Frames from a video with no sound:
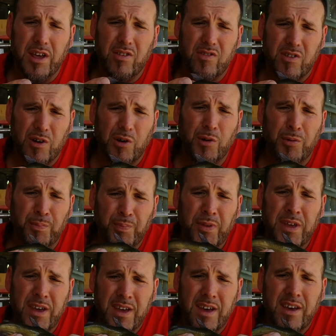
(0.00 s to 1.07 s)
So
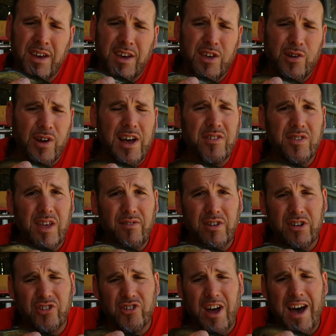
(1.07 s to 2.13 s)
you guys give it a
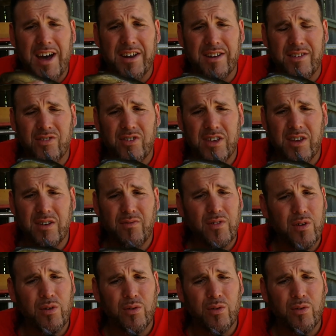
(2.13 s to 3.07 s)
shot and see if